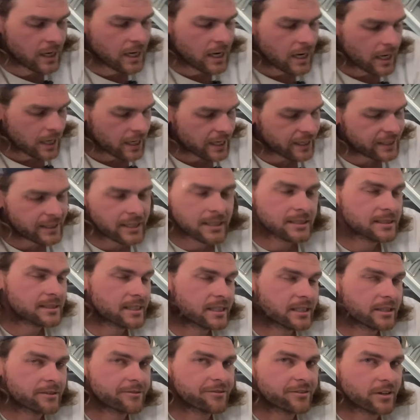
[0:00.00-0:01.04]
it does tend
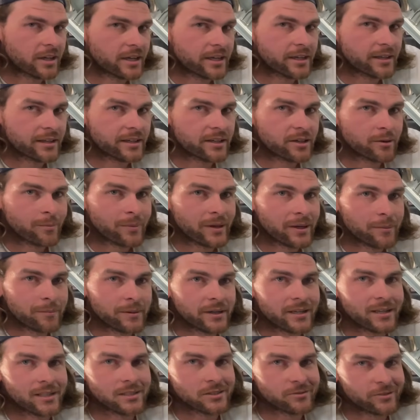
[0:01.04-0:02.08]
to flood a little bit
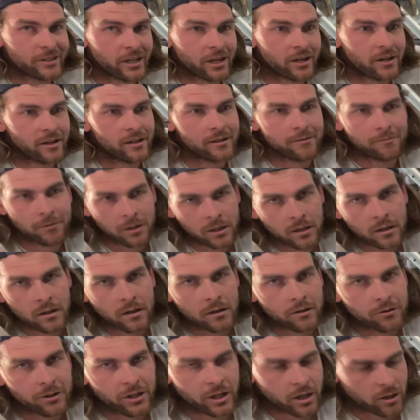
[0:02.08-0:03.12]
because we are,
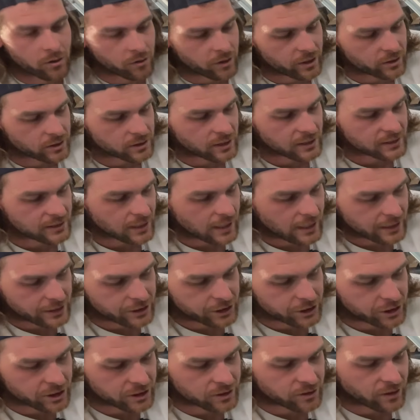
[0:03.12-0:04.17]
there's less
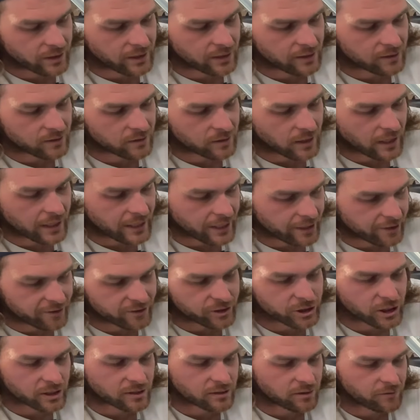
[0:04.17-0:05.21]
oxygen, so I think that I need to
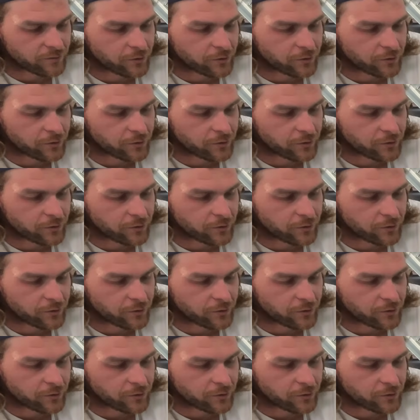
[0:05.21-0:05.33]
adjust the fuel